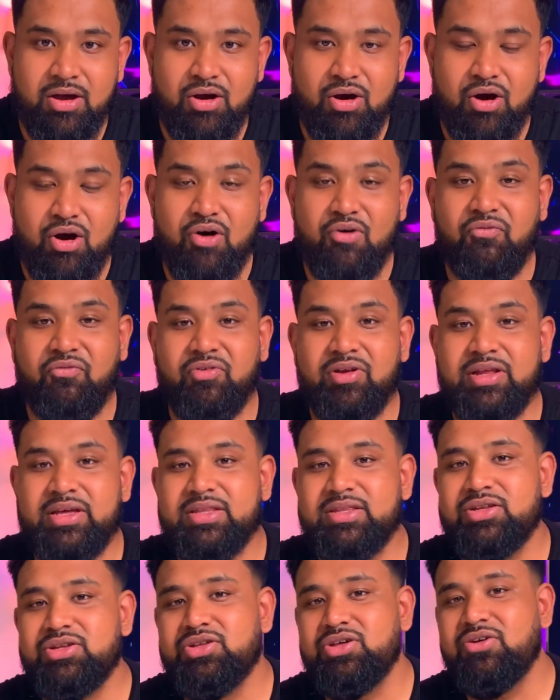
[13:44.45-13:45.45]
Hopefully in
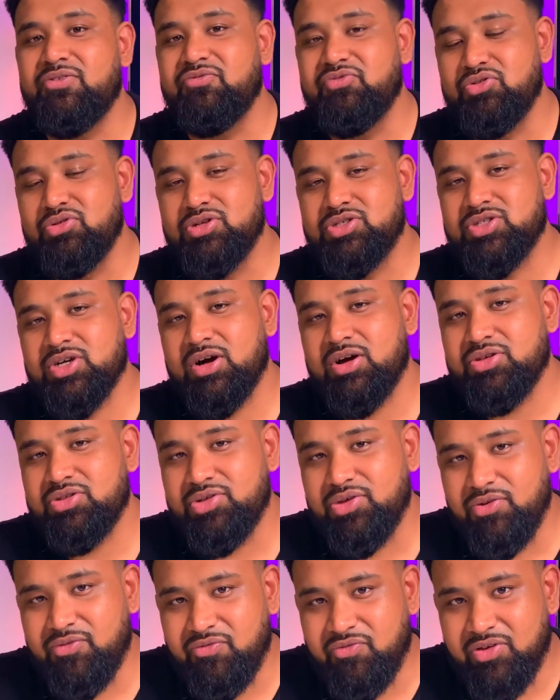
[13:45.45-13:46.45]
the near future,
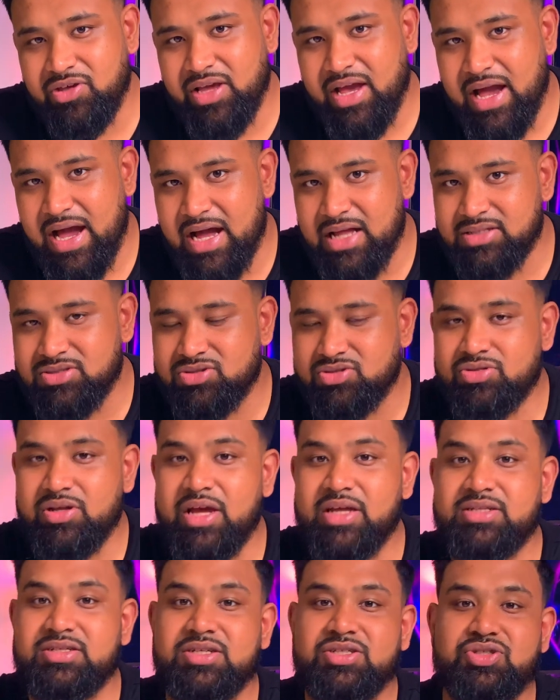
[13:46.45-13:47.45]
Eufy adds
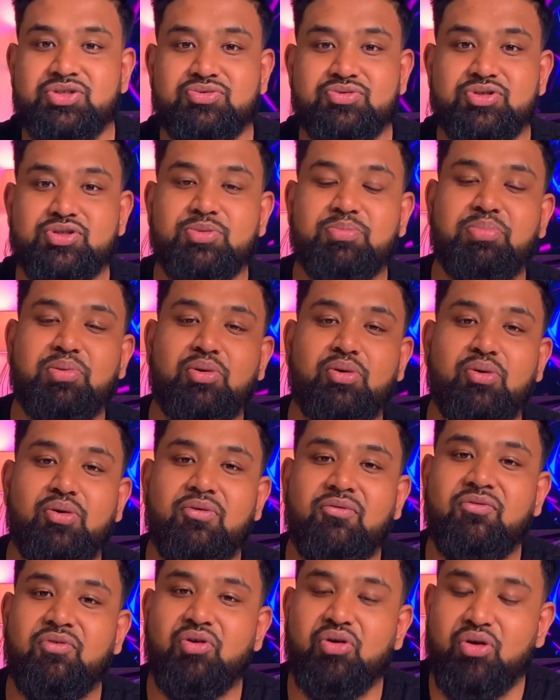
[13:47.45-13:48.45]
additional
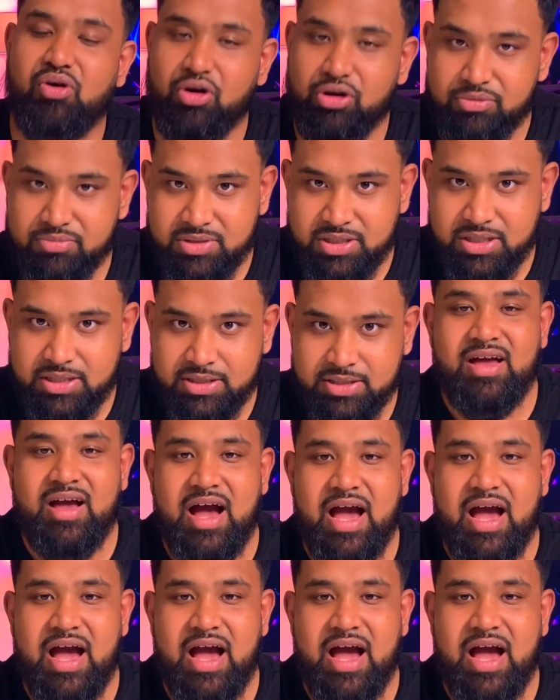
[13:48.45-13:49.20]
support for HomeKit.